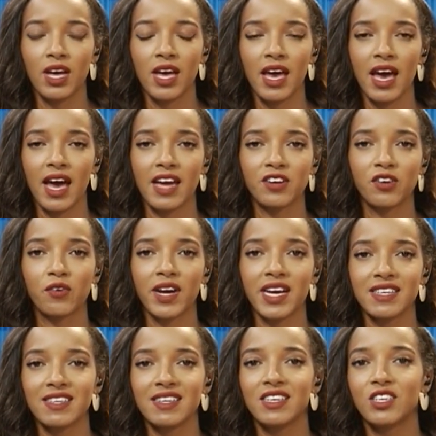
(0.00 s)
and Grace
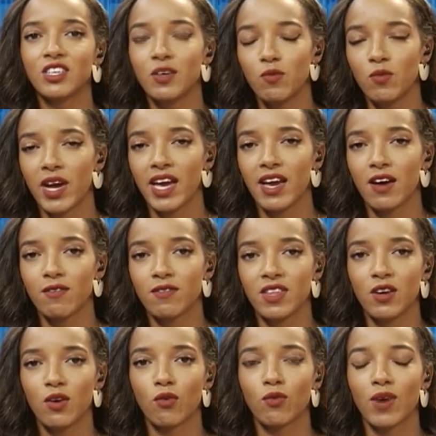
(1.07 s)
Nishimwe of the
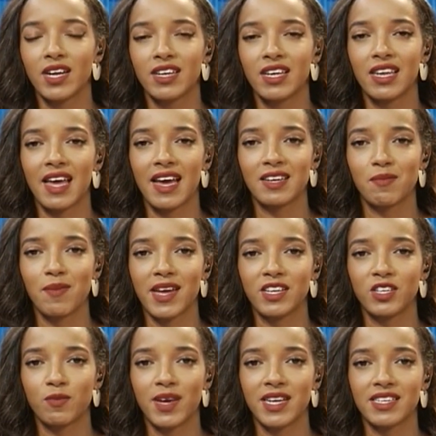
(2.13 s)
Rwanda Land
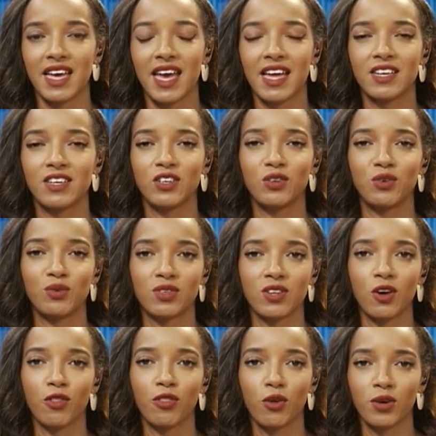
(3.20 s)
Management and Use
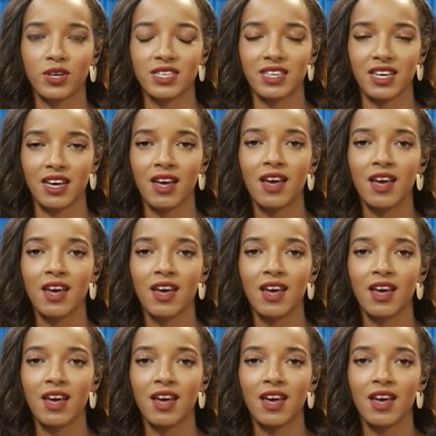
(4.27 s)
Authority.